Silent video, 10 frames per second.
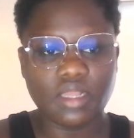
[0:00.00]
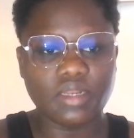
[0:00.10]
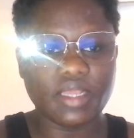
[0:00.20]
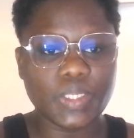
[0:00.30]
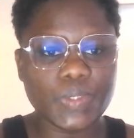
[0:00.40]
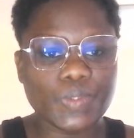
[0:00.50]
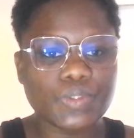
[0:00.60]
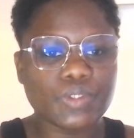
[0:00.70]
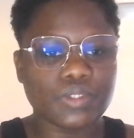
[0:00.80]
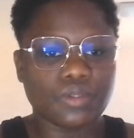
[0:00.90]
They
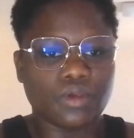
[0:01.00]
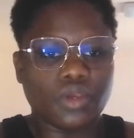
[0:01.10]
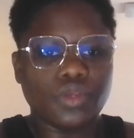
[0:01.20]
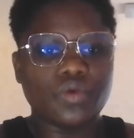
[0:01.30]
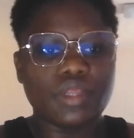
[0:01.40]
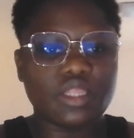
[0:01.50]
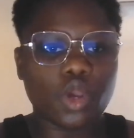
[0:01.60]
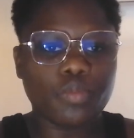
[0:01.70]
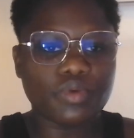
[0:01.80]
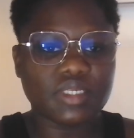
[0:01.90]
use unit
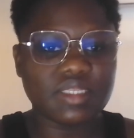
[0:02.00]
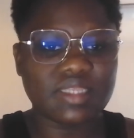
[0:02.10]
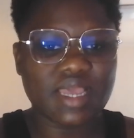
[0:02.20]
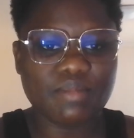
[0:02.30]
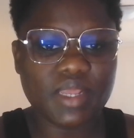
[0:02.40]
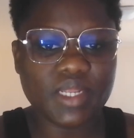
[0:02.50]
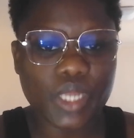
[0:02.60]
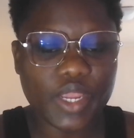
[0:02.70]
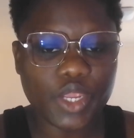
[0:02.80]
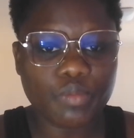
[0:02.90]
composite damage
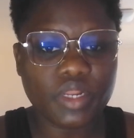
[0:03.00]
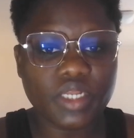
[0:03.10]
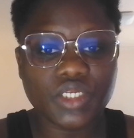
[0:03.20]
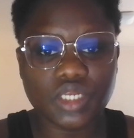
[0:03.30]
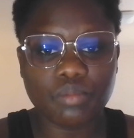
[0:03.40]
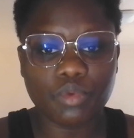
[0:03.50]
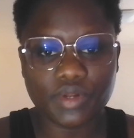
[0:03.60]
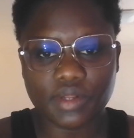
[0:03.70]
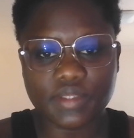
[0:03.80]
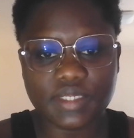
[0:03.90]
accumulation
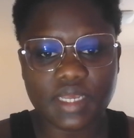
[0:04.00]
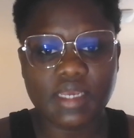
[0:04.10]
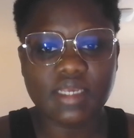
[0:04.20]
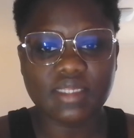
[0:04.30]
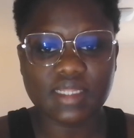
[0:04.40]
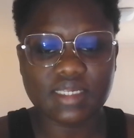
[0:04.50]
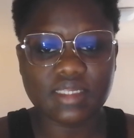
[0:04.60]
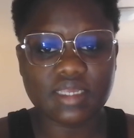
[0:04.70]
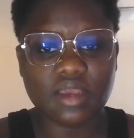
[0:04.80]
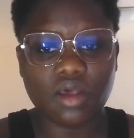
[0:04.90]
models,
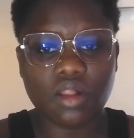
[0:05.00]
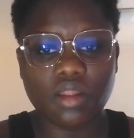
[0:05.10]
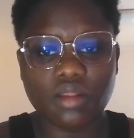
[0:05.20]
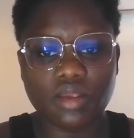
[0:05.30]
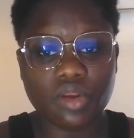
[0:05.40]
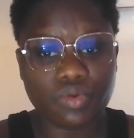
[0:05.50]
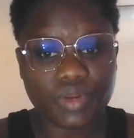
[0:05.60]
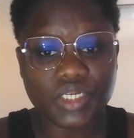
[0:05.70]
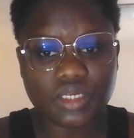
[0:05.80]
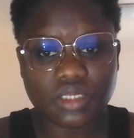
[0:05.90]
statistical
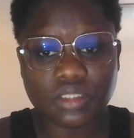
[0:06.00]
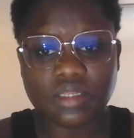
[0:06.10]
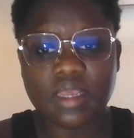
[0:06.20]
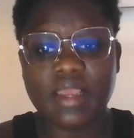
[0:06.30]
regression,